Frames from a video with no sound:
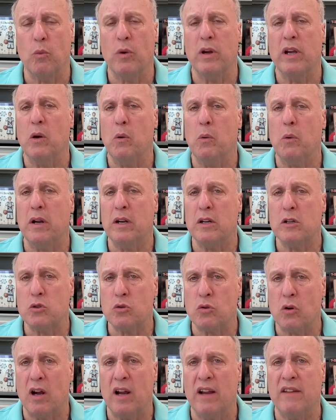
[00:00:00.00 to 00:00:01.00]
We don't want to
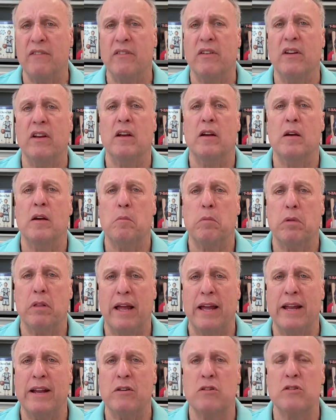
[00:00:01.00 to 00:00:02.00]
drive
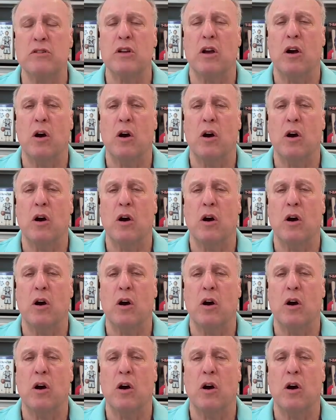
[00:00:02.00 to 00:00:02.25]
players